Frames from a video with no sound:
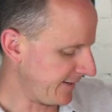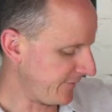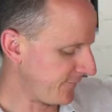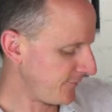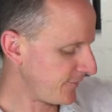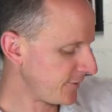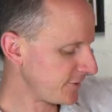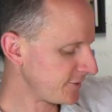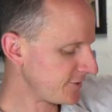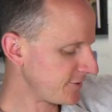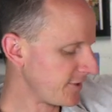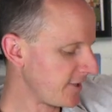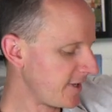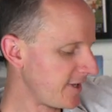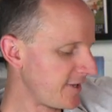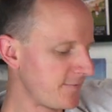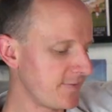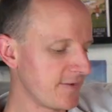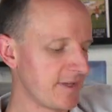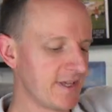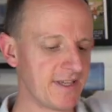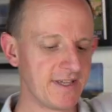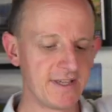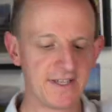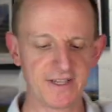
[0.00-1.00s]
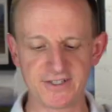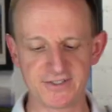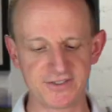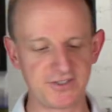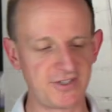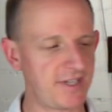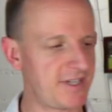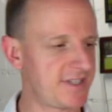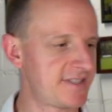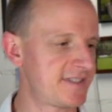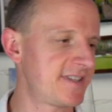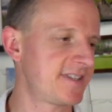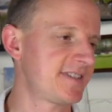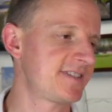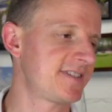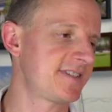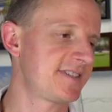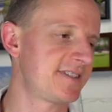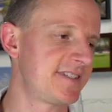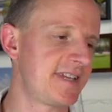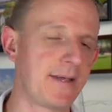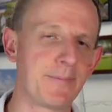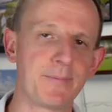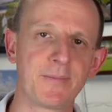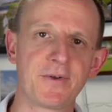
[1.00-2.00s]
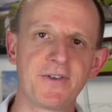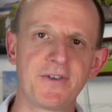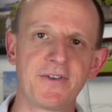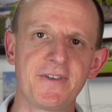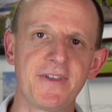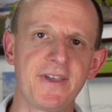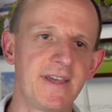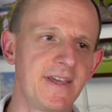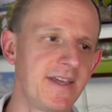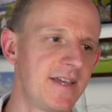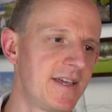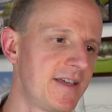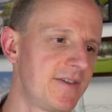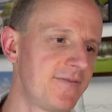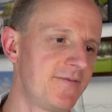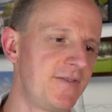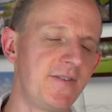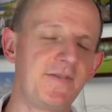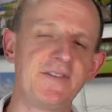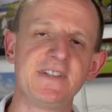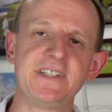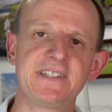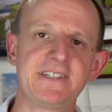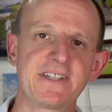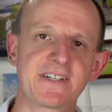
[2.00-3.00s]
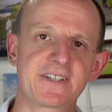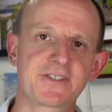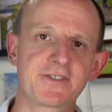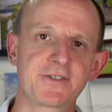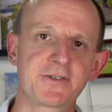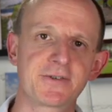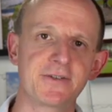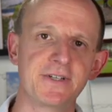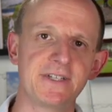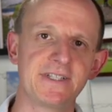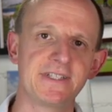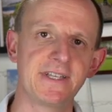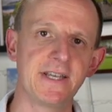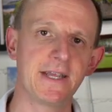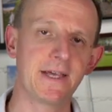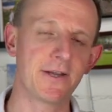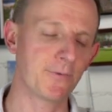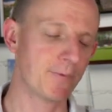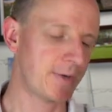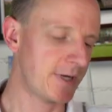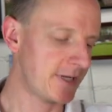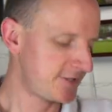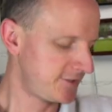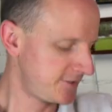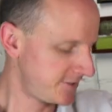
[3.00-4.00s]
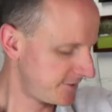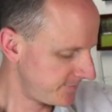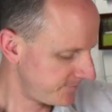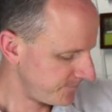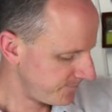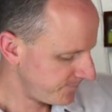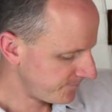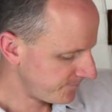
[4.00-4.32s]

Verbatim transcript: First off is just this assembled 56 degree sand wedge.